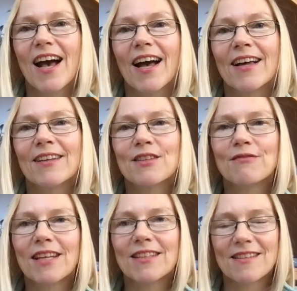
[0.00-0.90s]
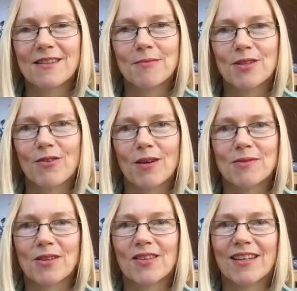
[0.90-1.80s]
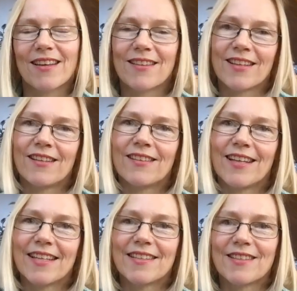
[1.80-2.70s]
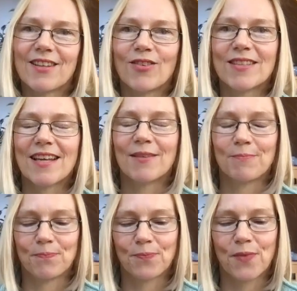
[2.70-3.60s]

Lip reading: And don't forget to subscribe so that you get the latest content.